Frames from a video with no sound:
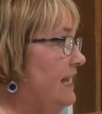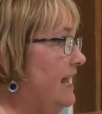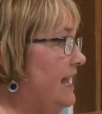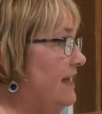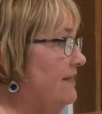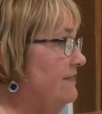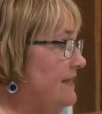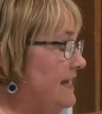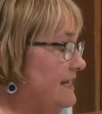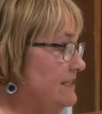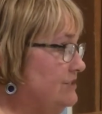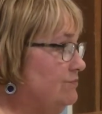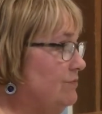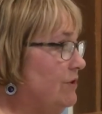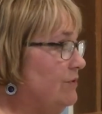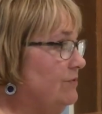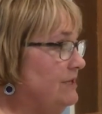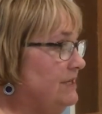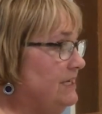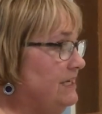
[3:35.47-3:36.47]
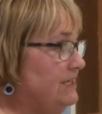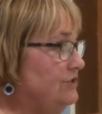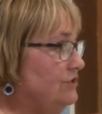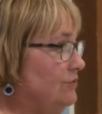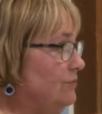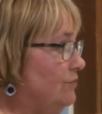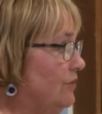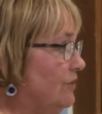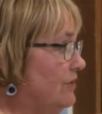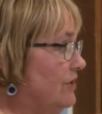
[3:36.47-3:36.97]
And that's what we need to
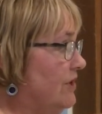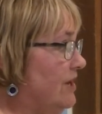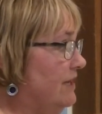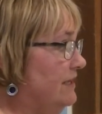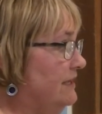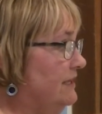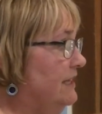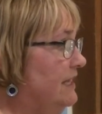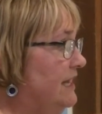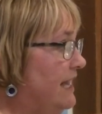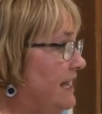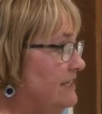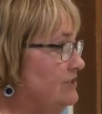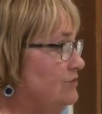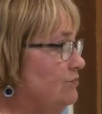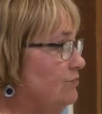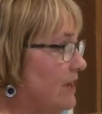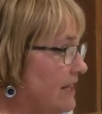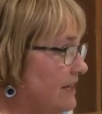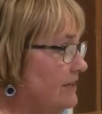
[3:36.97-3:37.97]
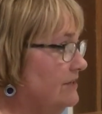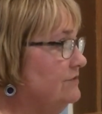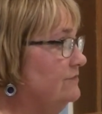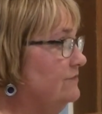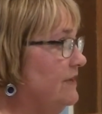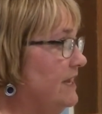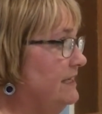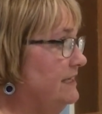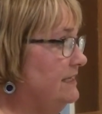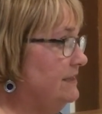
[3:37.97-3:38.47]
work on, as well as
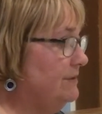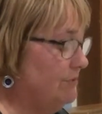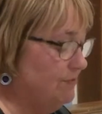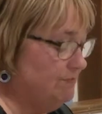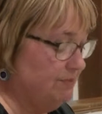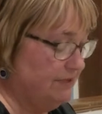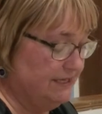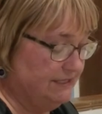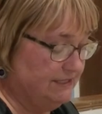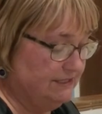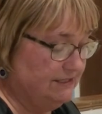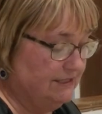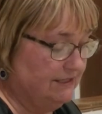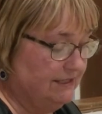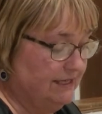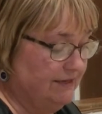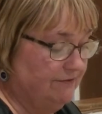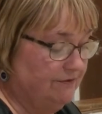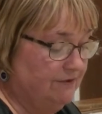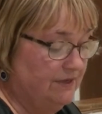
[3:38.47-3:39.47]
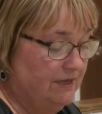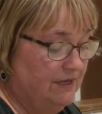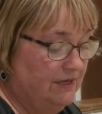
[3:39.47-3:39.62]
finding them a place to live.